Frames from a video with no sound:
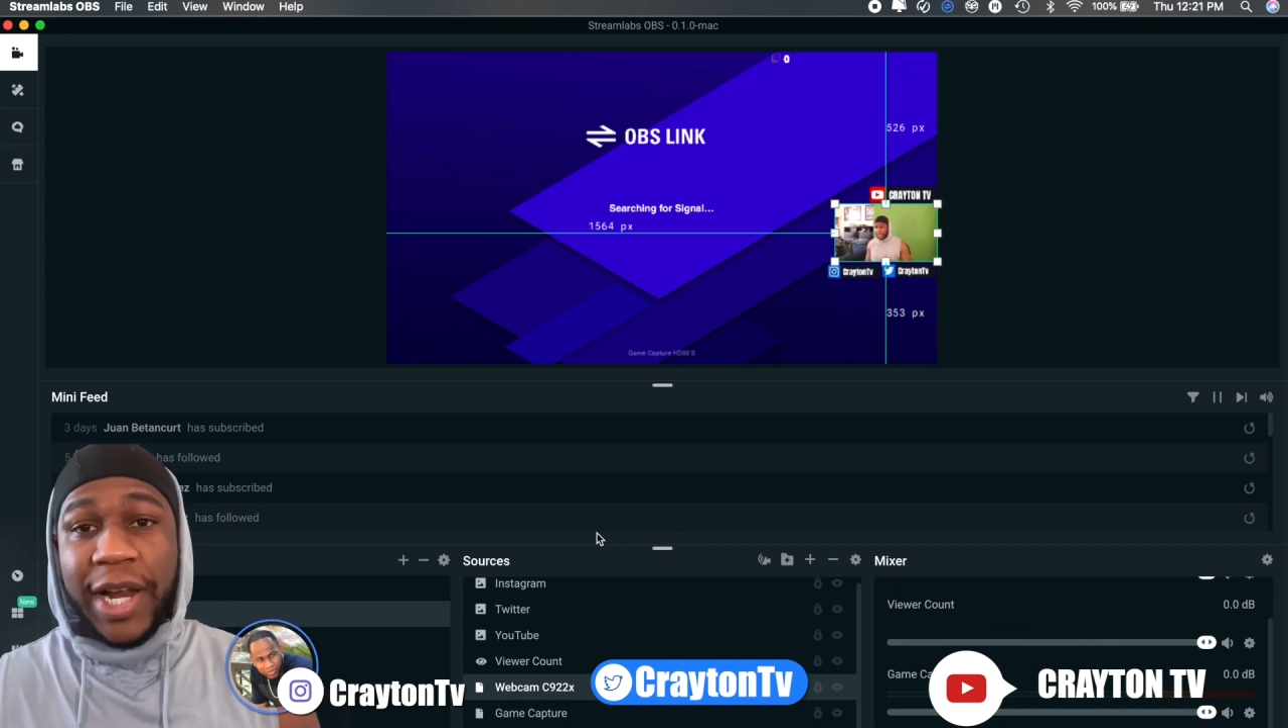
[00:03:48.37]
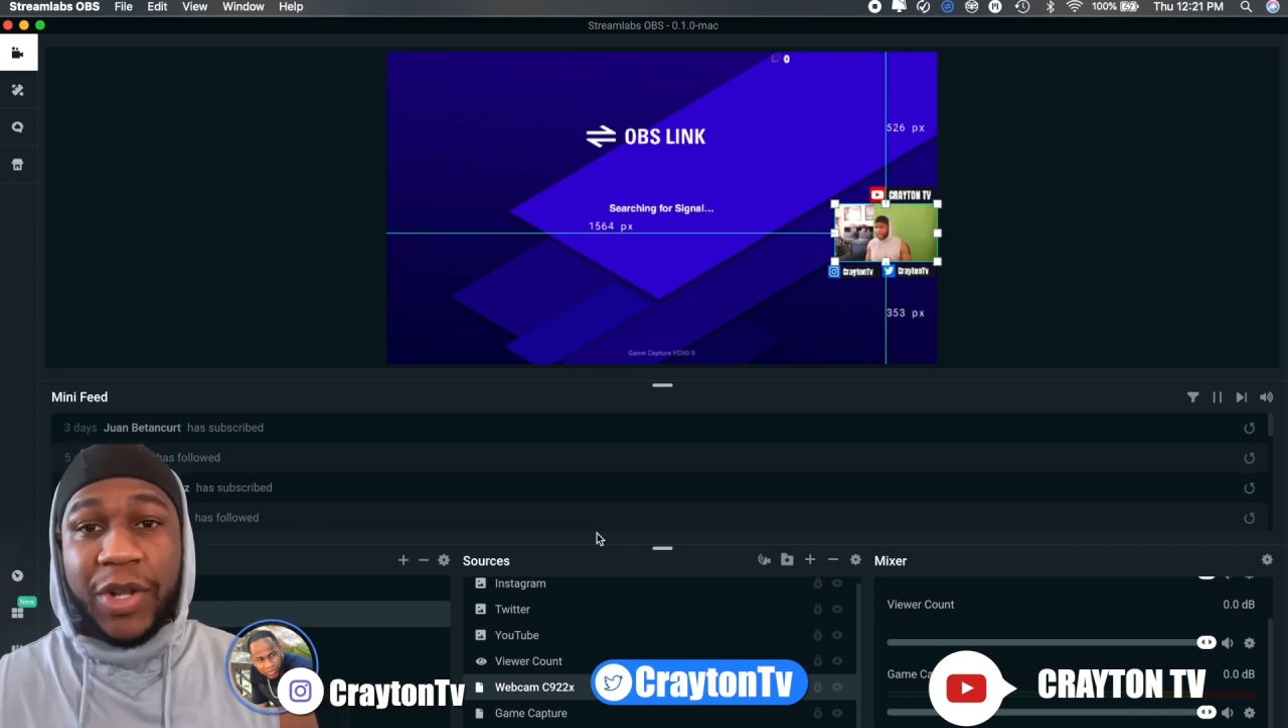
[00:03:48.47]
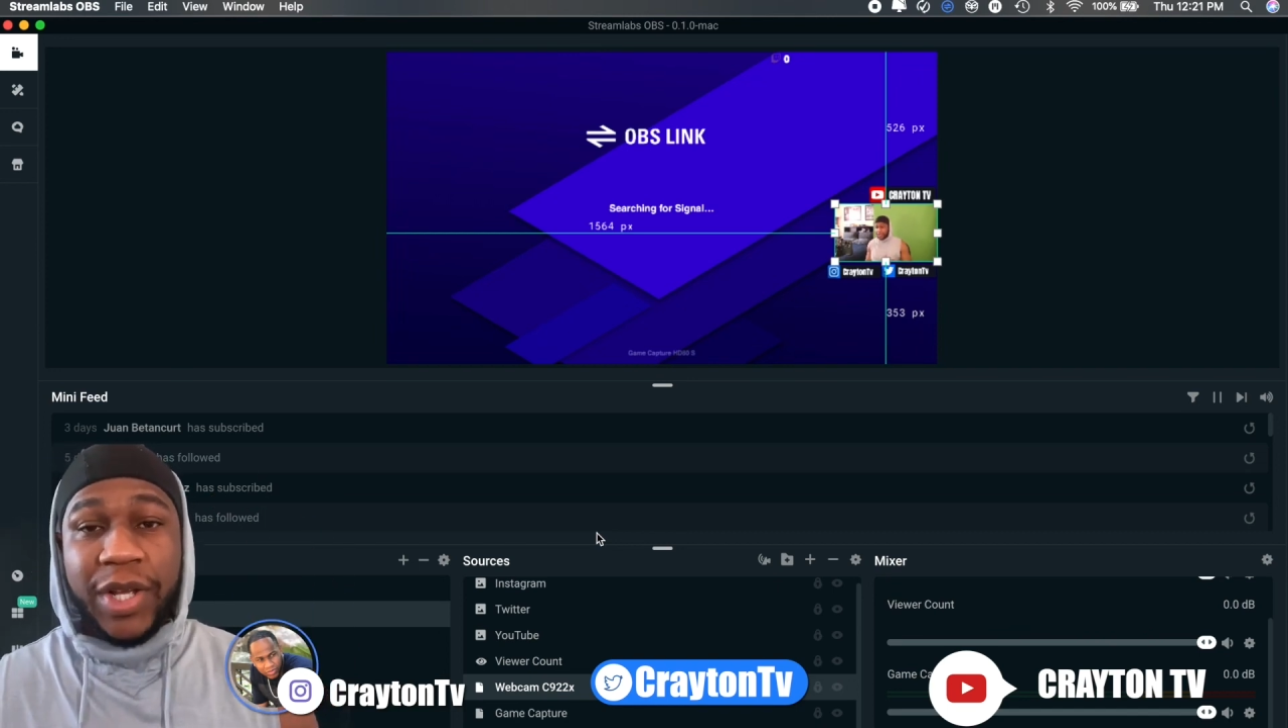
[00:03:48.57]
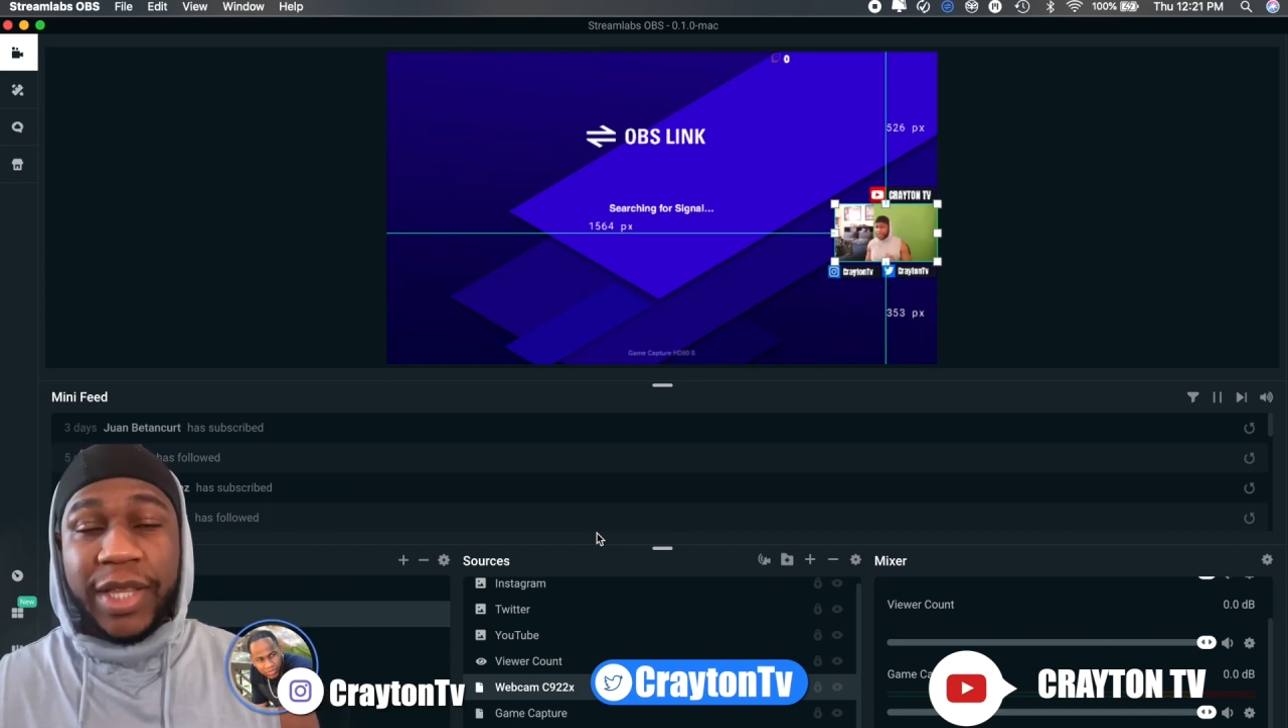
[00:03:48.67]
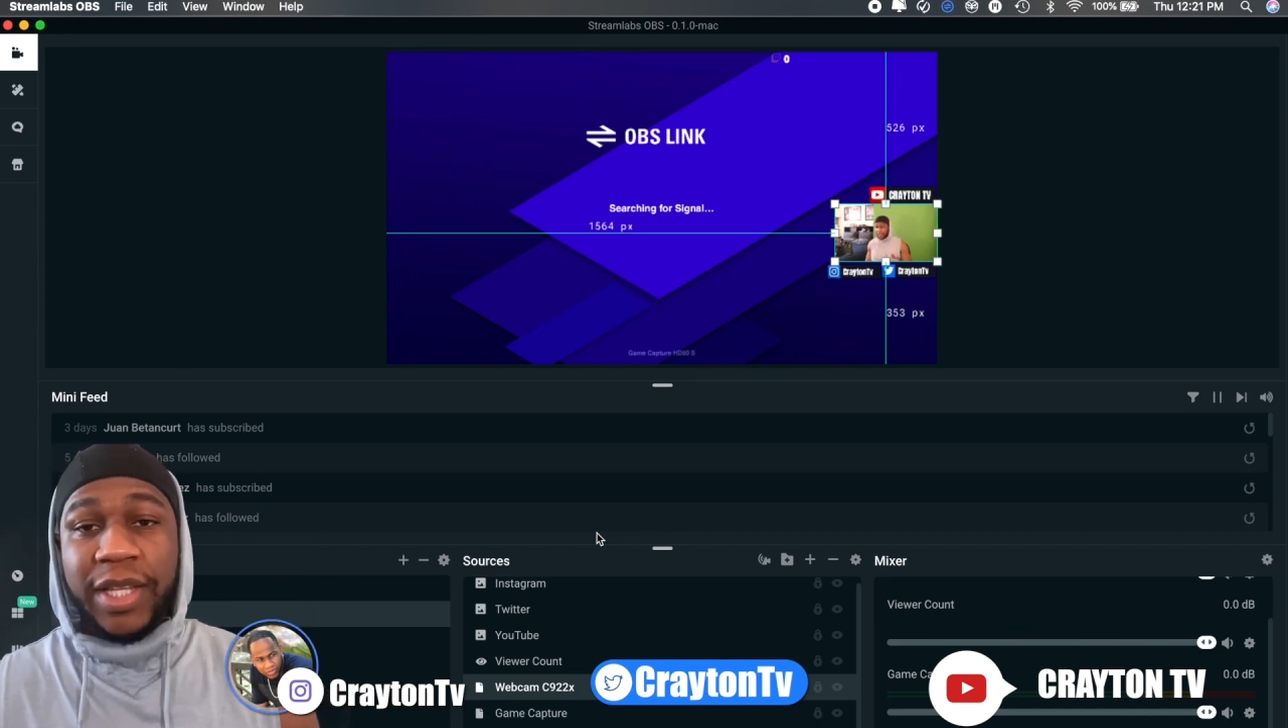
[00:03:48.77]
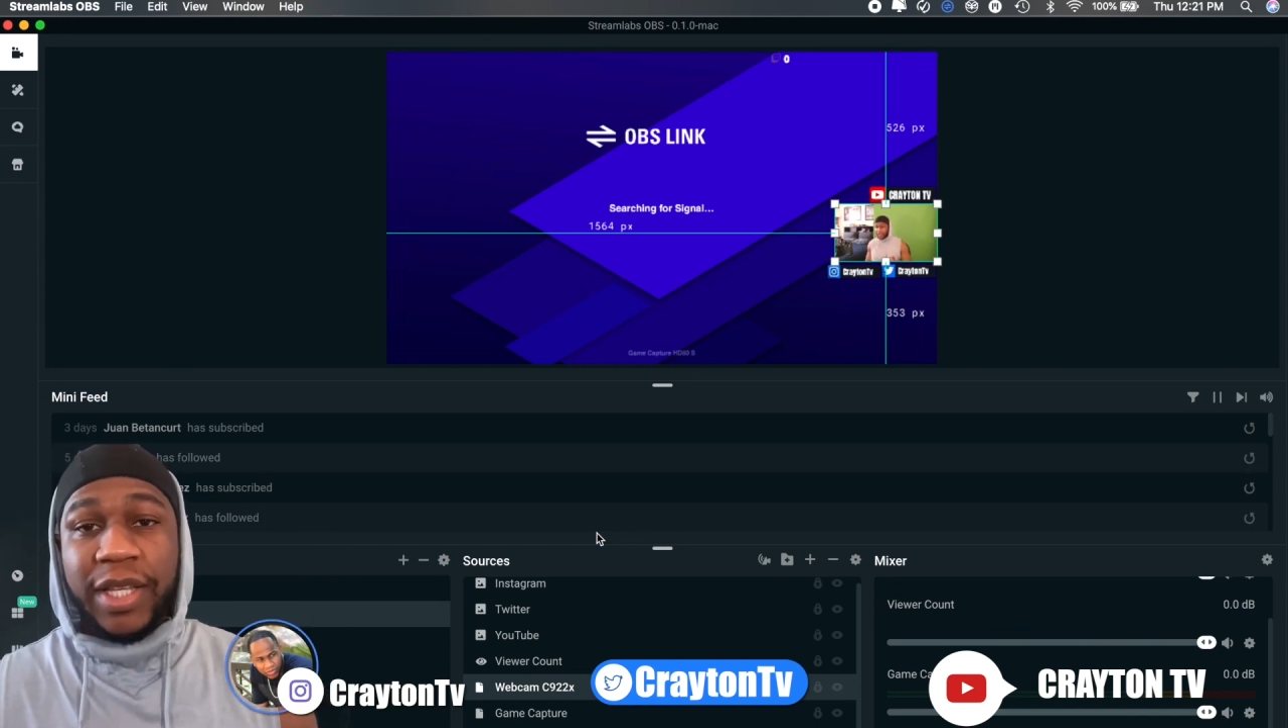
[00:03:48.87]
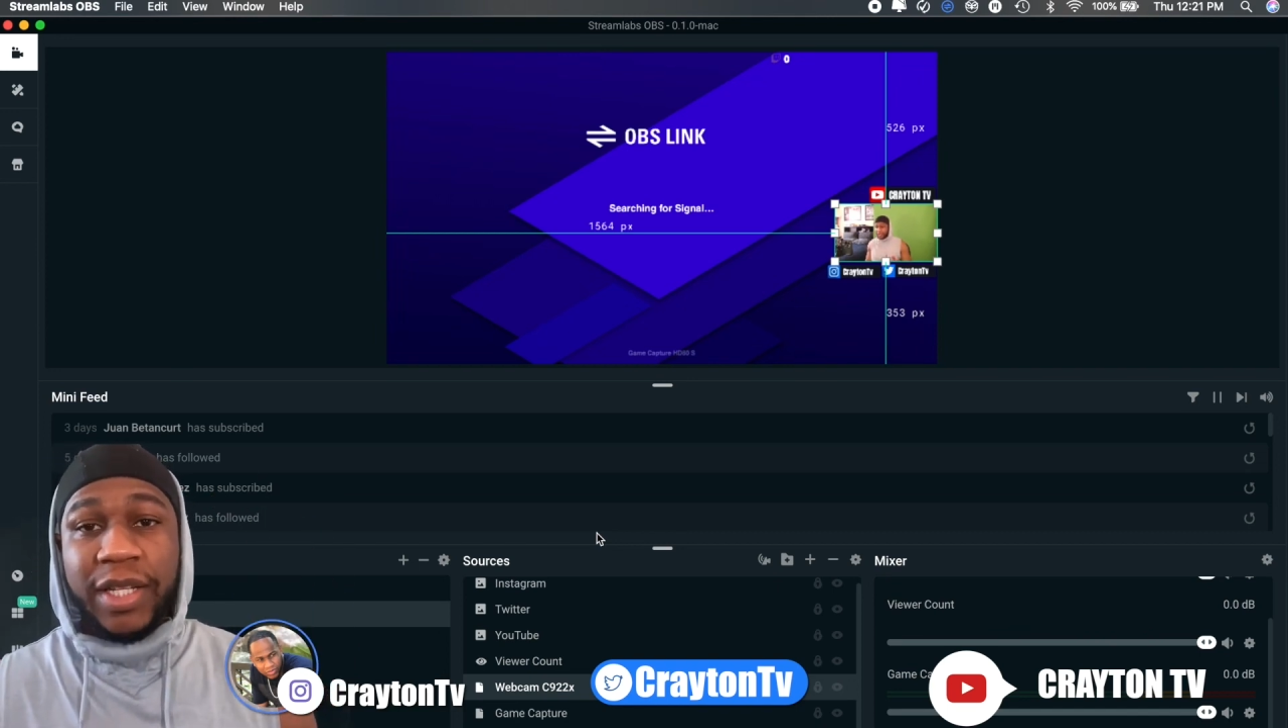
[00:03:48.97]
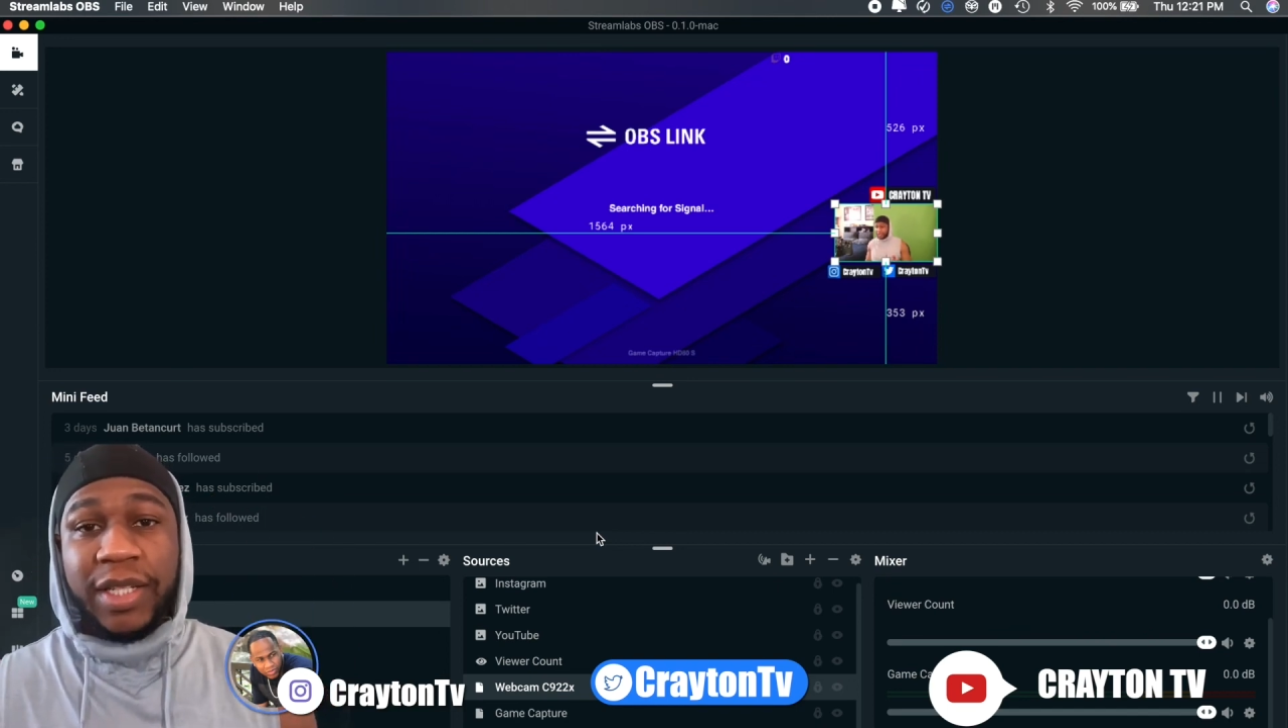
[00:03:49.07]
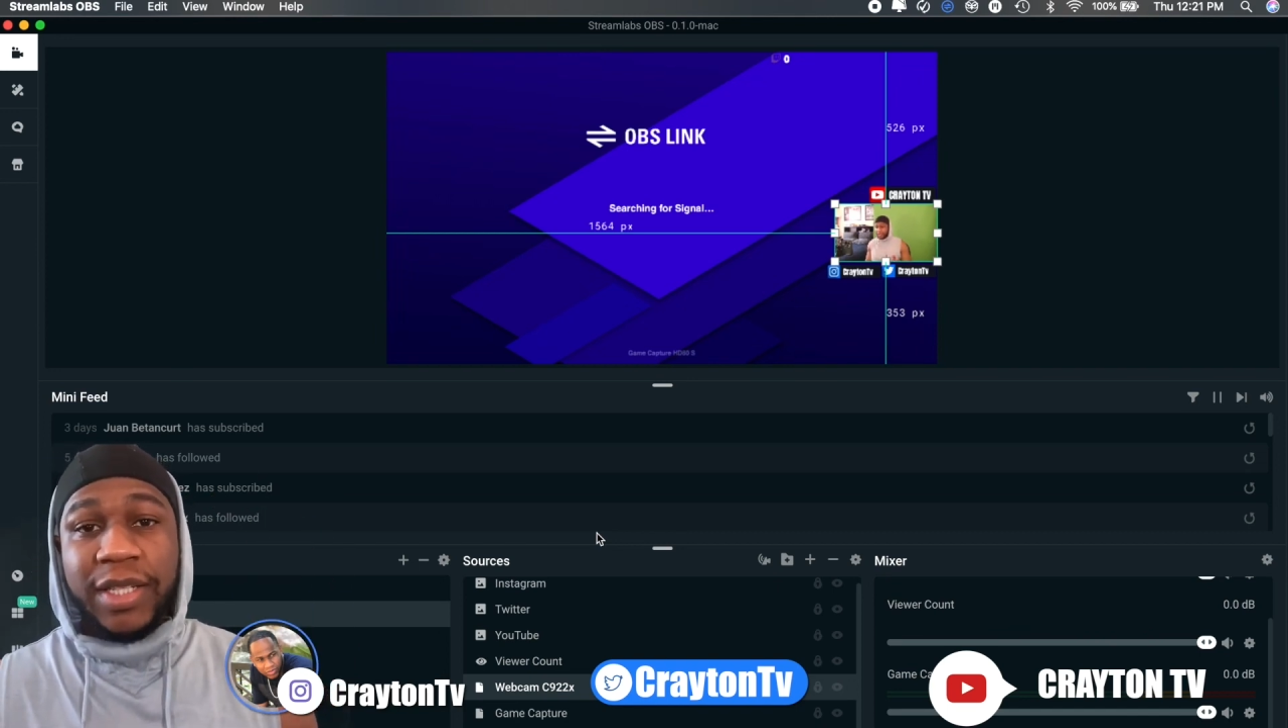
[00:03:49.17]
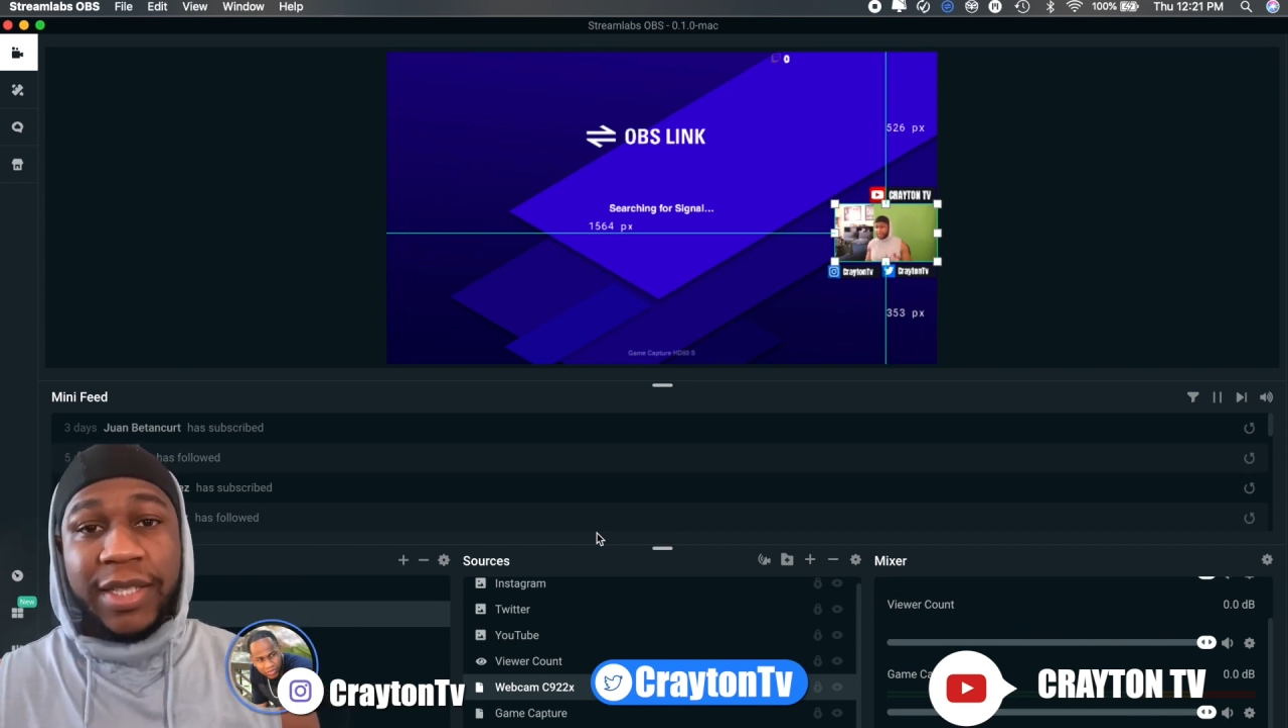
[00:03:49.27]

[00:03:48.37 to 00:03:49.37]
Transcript: do you get the,